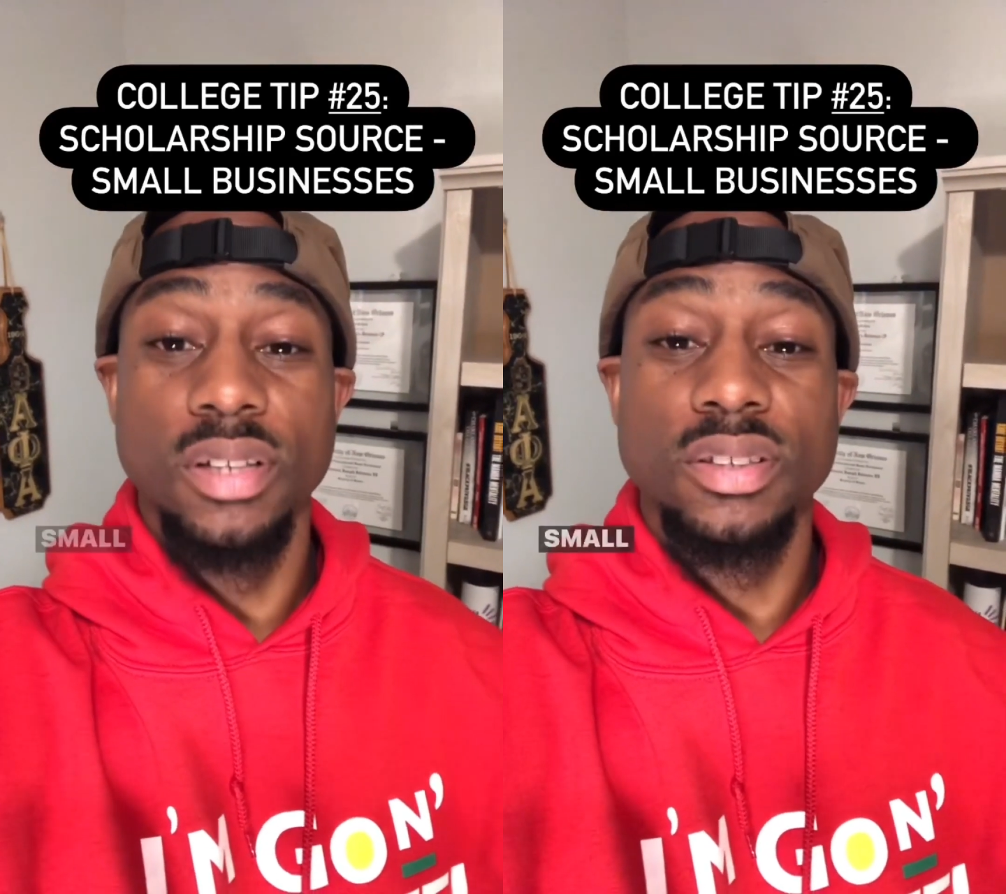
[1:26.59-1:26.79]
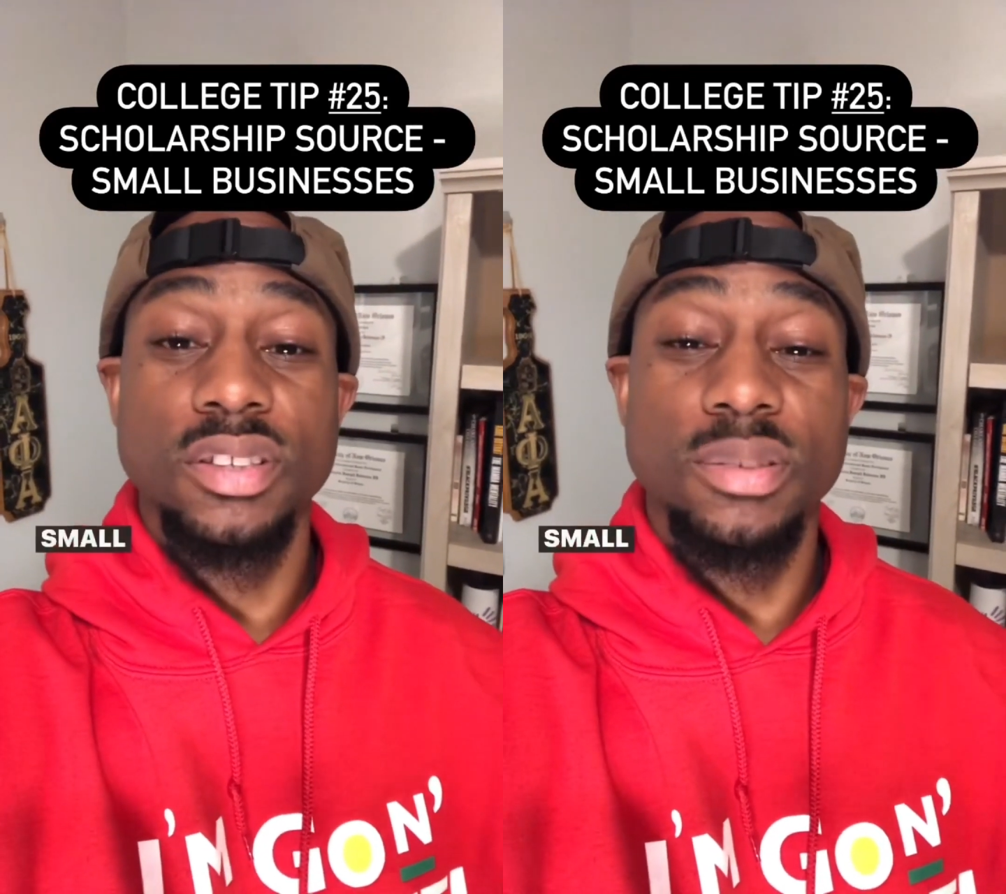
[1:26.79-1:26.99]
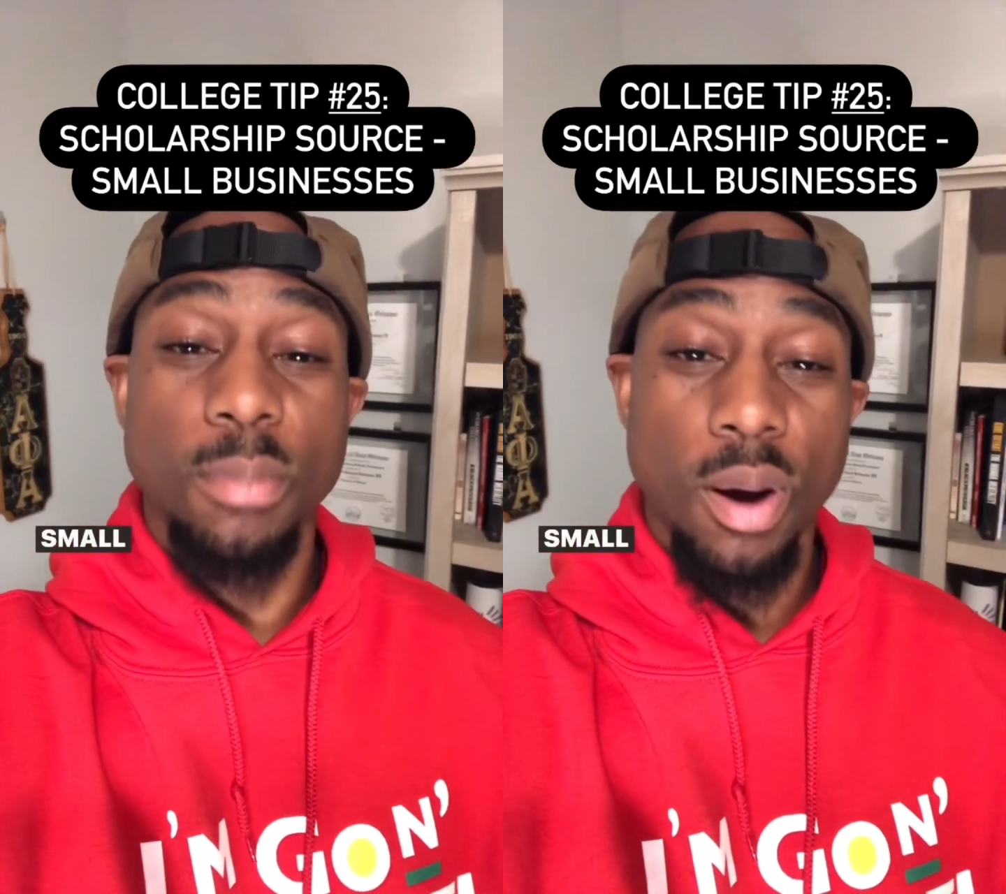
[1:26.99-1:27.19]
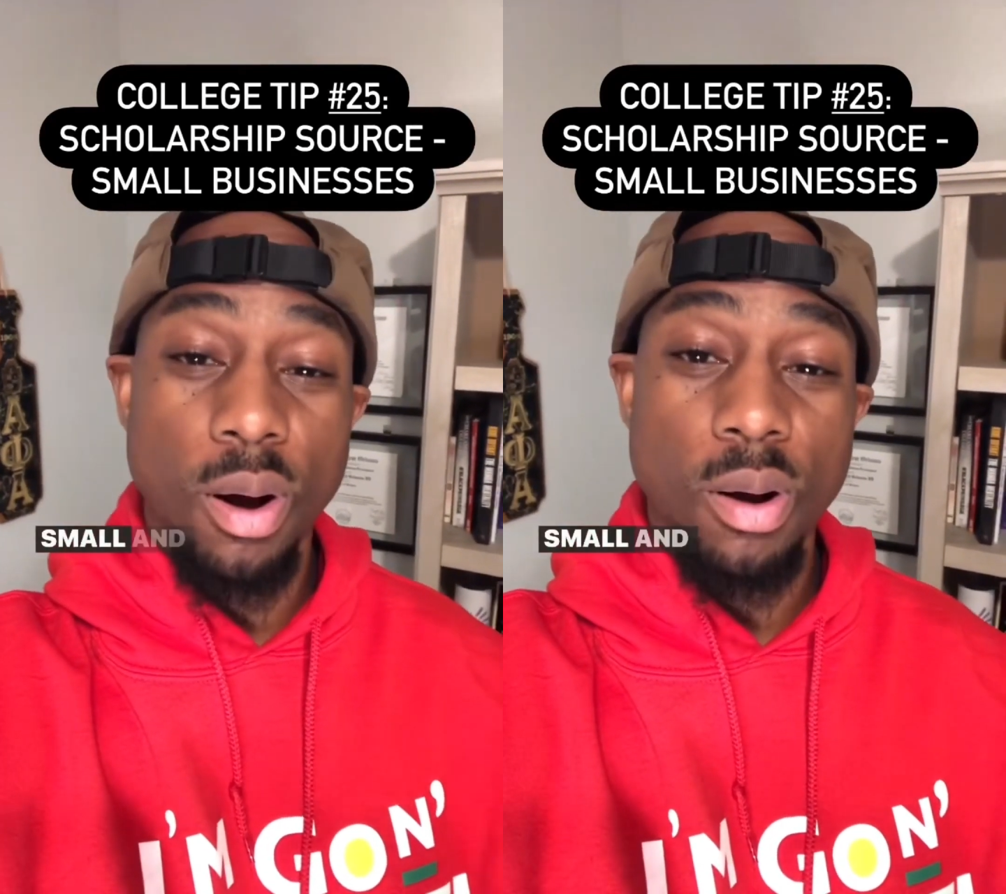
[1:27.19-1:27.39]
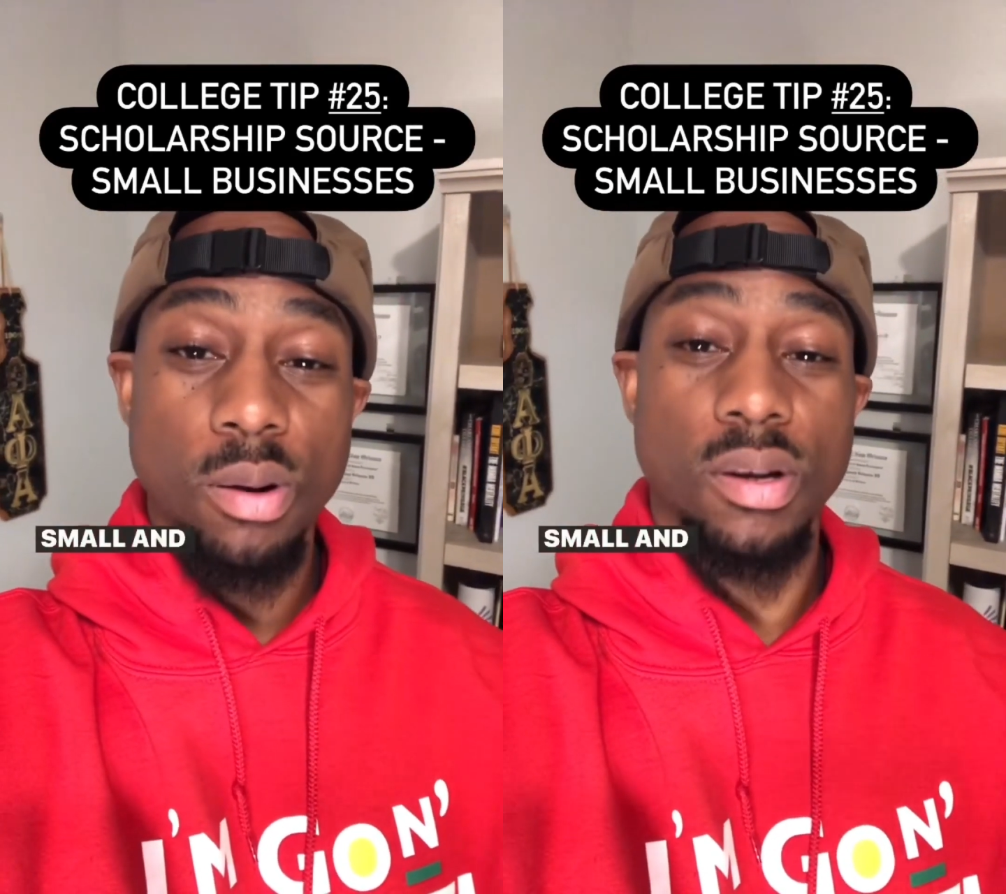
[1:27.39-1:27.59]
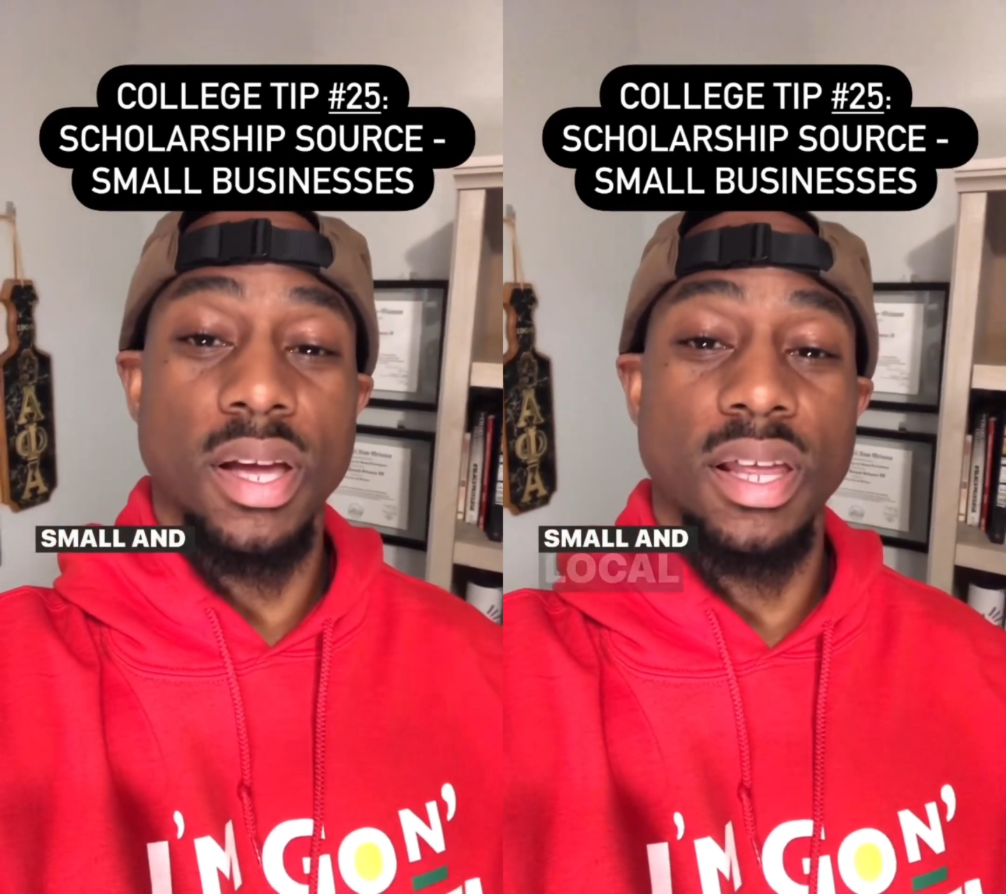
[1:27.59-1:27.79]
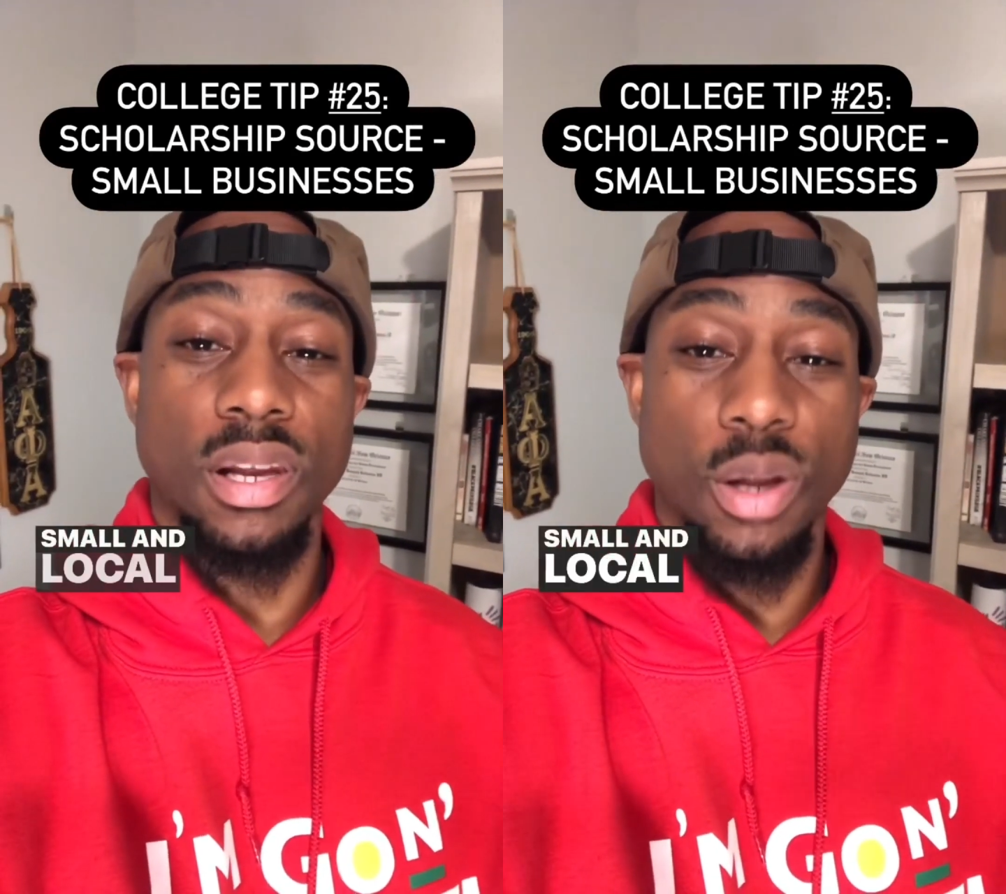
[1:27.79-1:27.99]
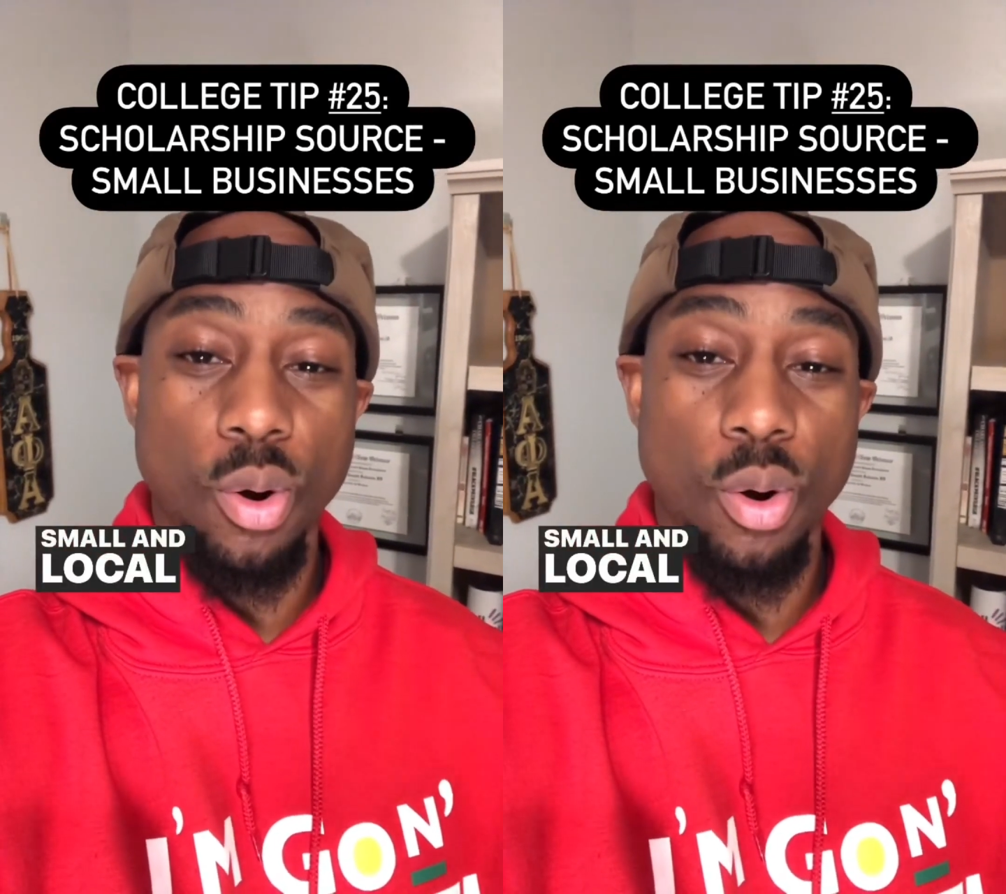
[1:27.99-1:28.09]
small and